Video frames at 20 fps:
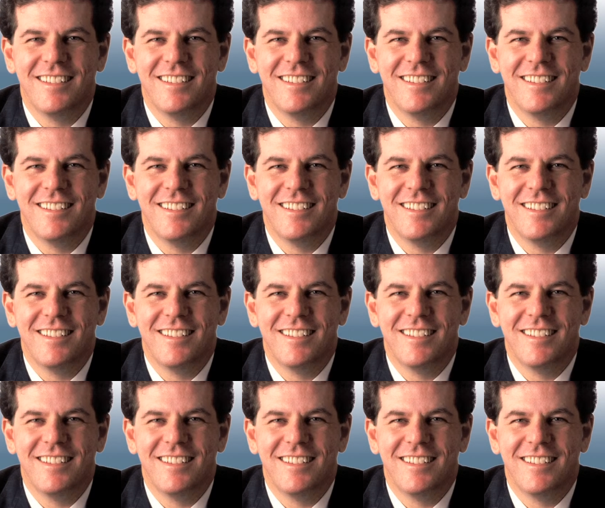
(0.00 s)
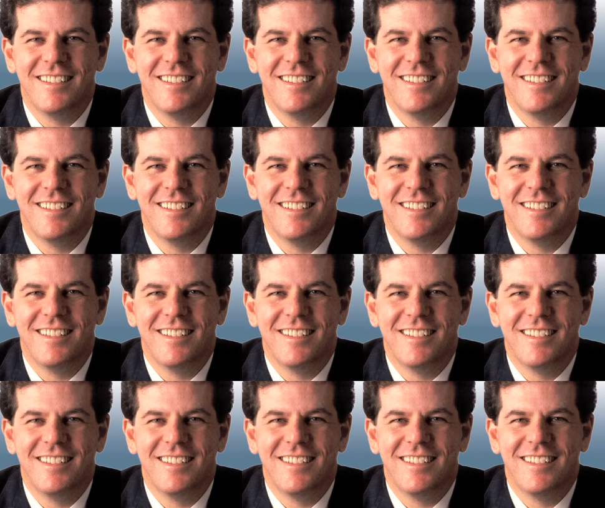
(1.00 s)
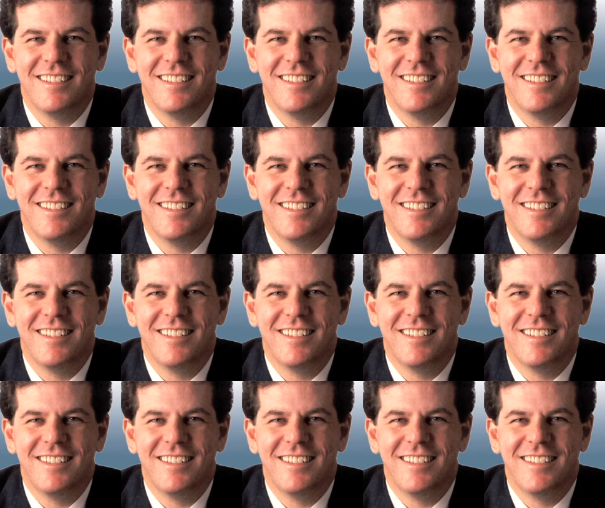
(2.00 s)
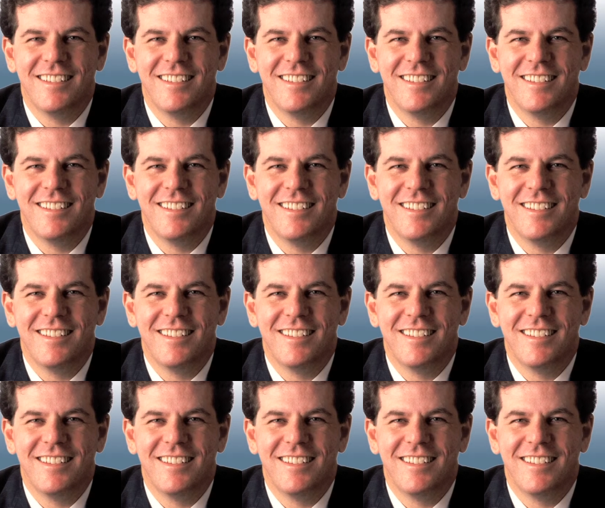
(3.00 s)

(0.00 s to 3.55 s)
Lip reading: [no speech]